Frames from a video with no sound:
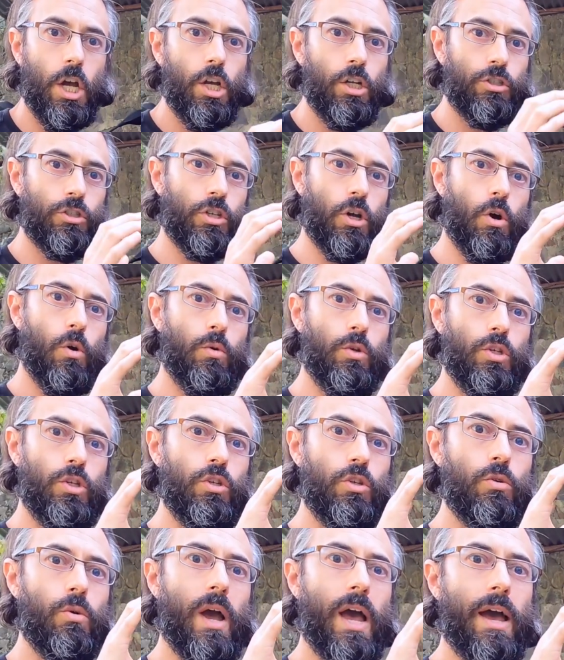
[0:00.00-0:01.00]
So
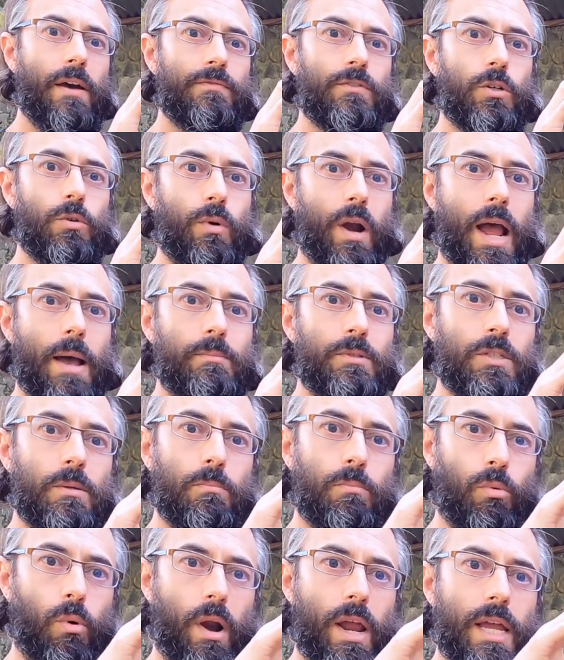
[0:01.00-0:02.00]
you have to grab some
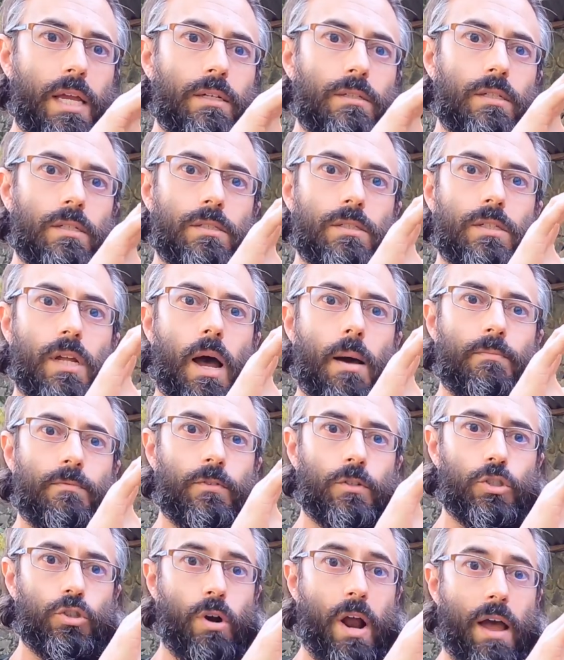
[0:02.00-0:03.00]
brake to stop
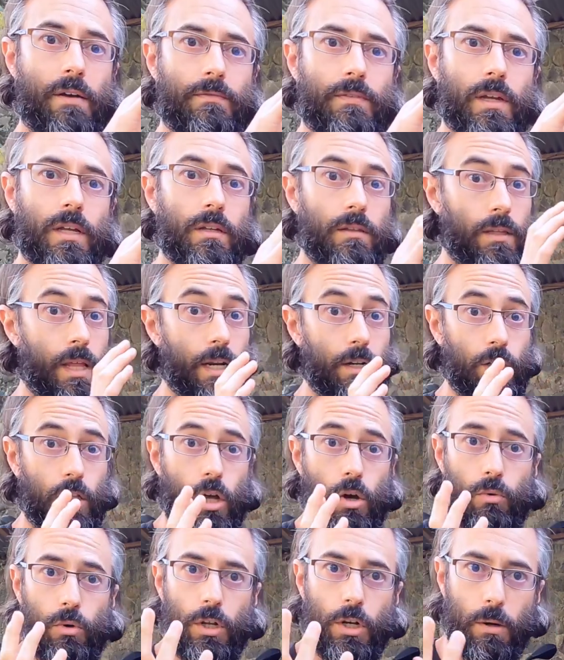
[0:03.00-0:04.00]
for traffic, let
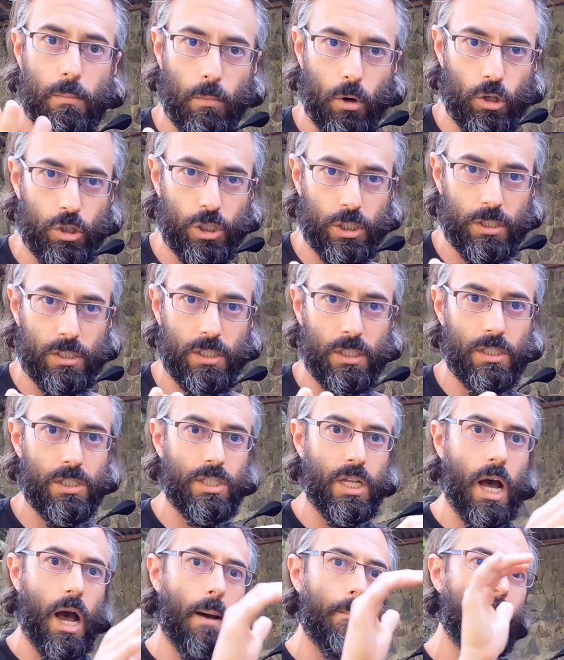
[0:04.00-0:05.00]
alone an emergency
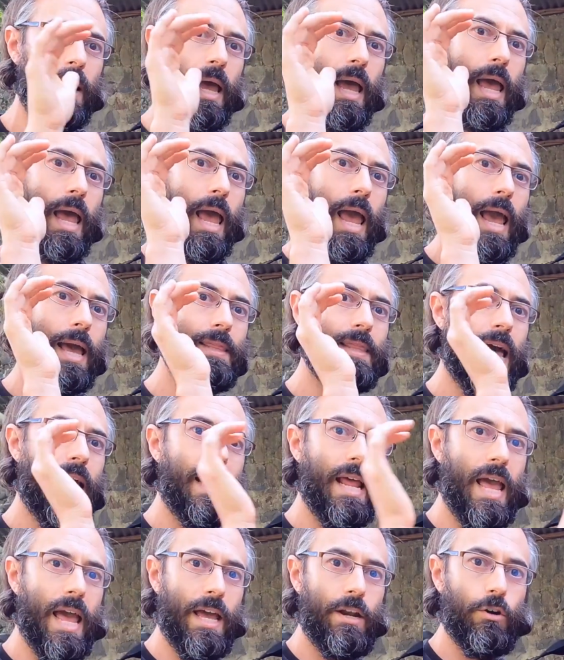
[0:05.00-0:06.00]
stop, and that
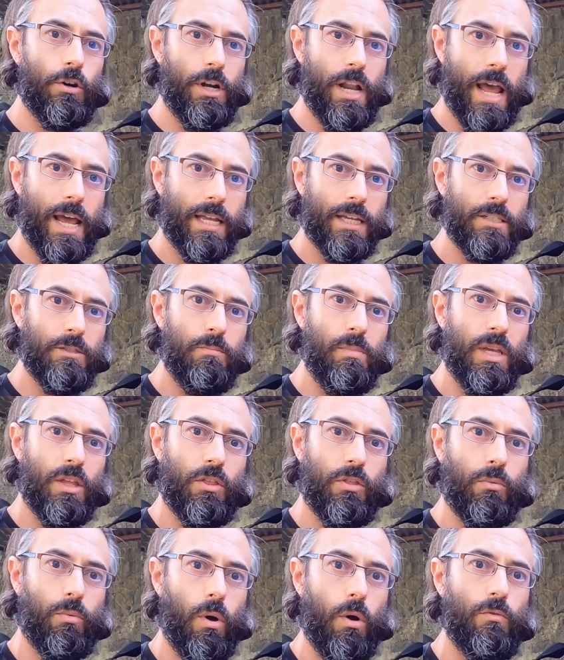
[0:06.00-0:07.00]
head or neck is being
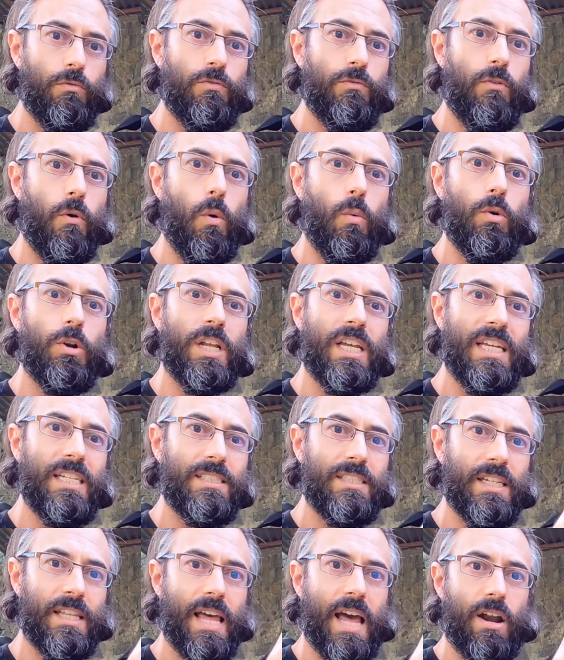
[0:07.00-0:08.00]
thrown forward
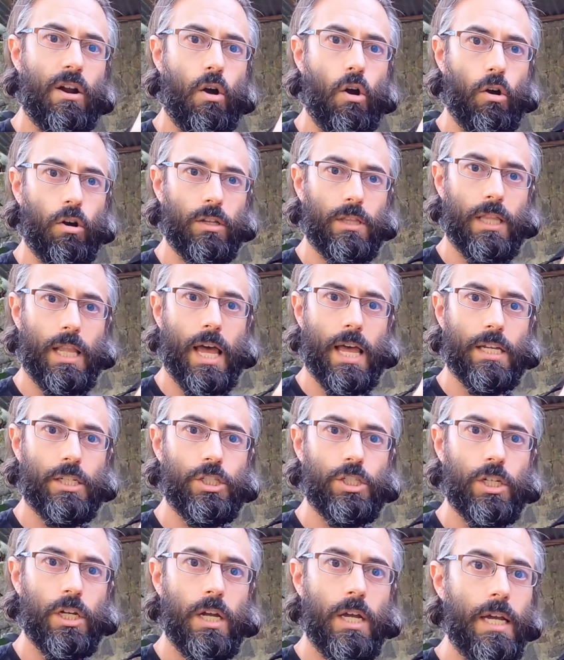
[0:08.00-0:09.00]
into that hard
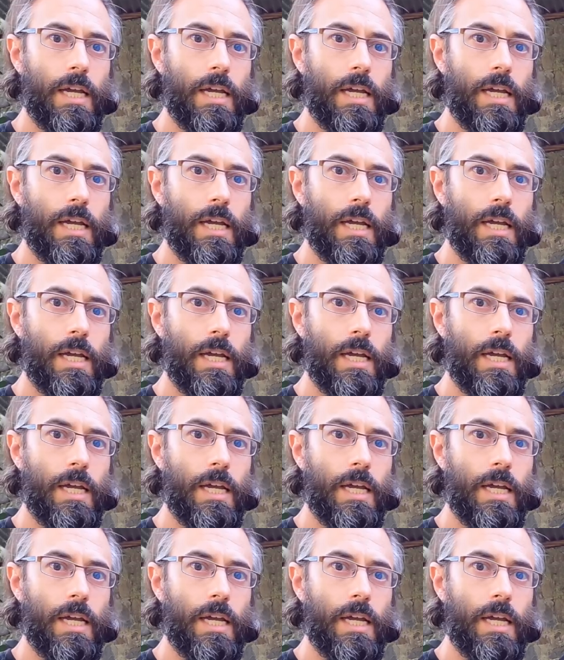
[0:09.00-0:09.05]
ledge.